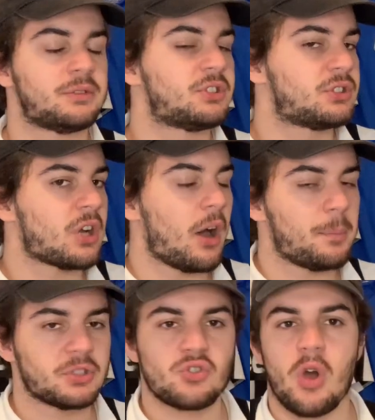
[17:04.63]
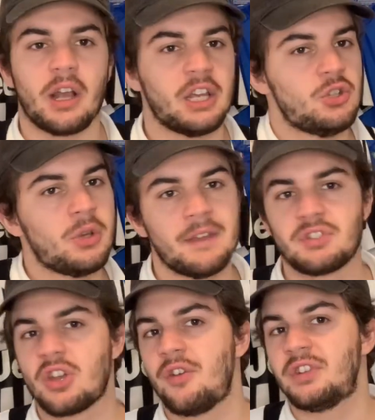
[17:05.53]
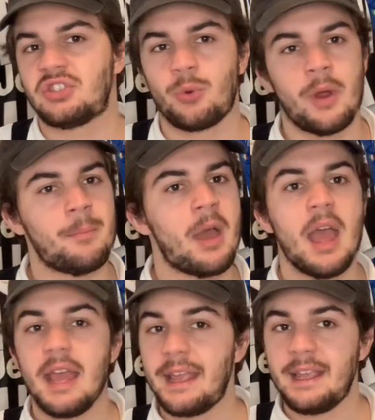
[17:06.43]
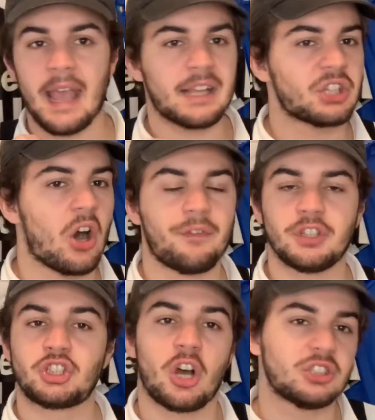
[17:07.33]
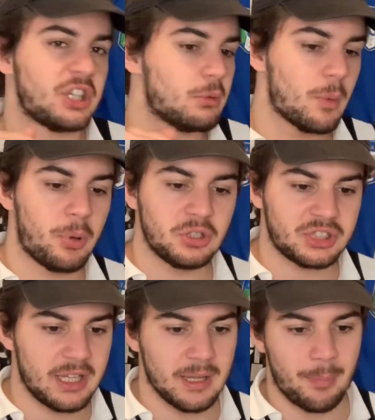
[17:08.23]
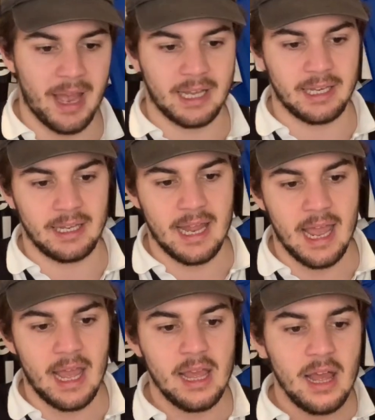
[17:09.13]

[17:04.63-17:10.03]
type of striker you give service to him, he has half a chance, he will put it in the back of the net.